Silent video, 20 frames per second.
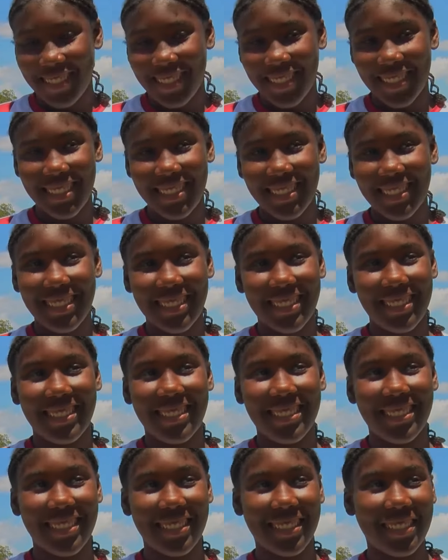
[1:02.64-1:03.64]
I just
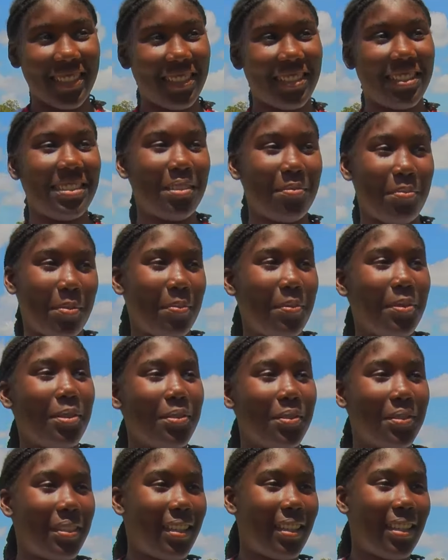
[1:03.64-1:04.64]
see people
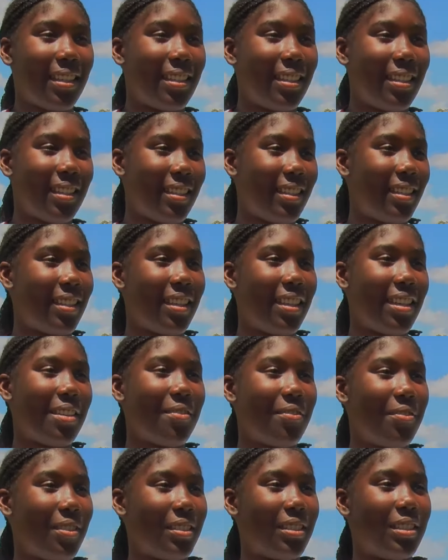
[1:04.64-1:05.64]
doing it and I do like
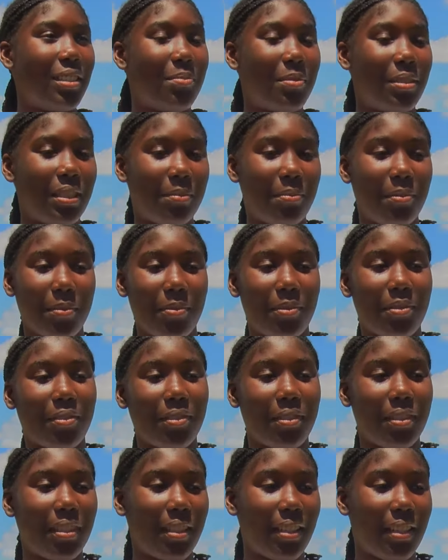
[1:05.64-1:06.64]
it. First time I see people
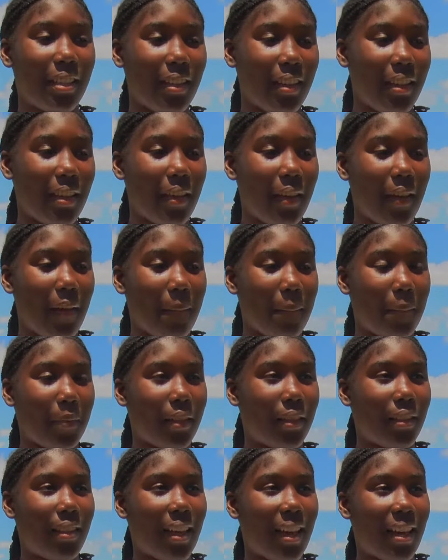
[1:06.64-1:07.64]
doing it.
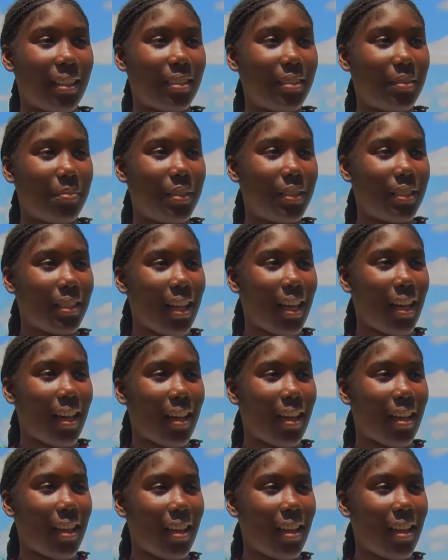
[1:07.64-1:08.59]
But last BSSAC,